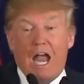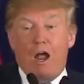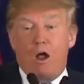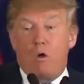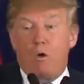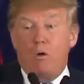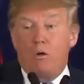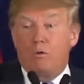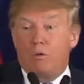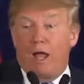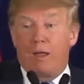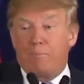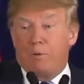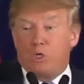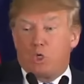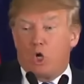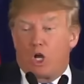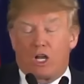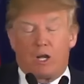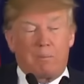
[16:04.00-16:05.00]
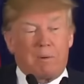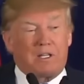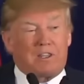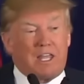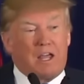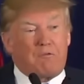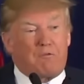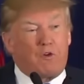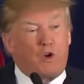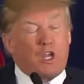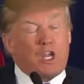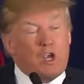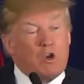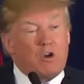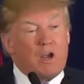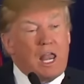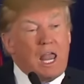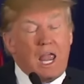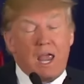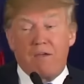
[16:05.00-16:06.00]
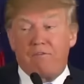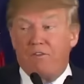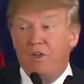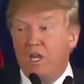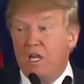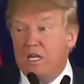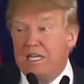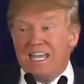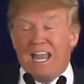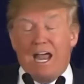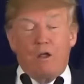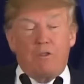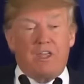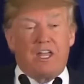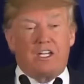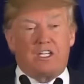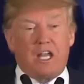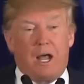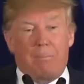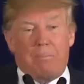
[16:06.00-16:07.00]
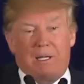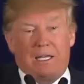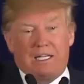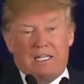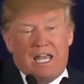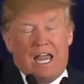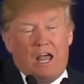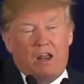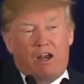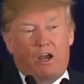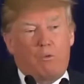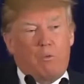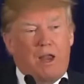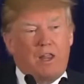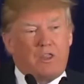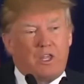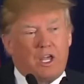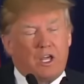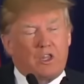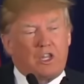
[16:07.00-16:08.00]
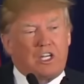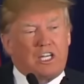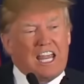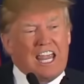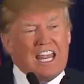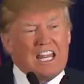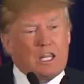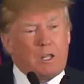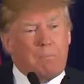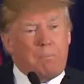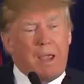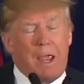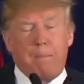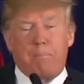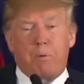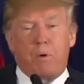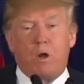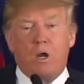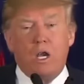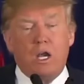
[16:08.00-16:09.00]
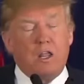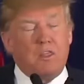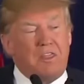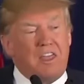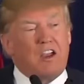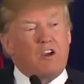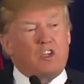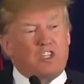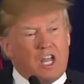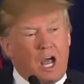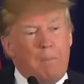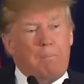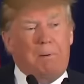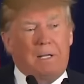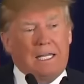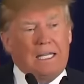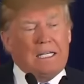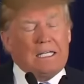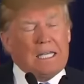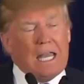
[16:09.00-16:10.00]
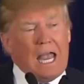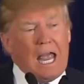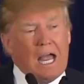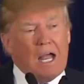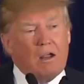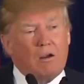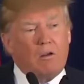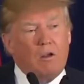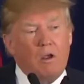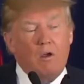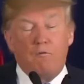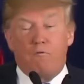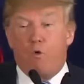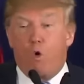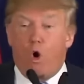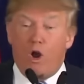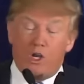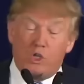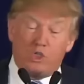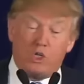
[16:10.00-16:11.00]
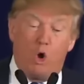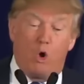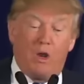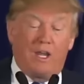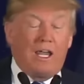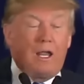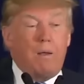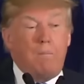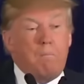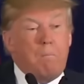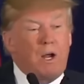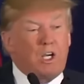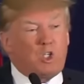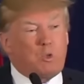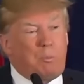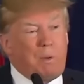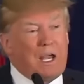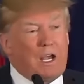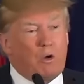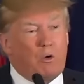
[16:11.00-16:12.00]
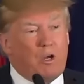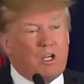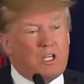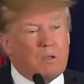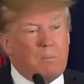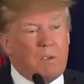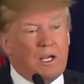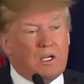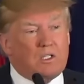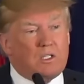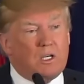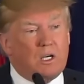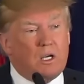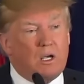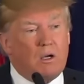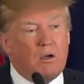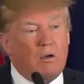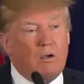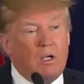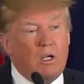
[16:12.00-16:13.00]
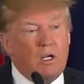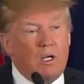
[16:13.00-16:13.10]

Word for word: now, I've been talking about that for a year and a half. Now they're doubling down. I read the other day in the paper, they're doubling down. Ford is going in much bigger into Mexico.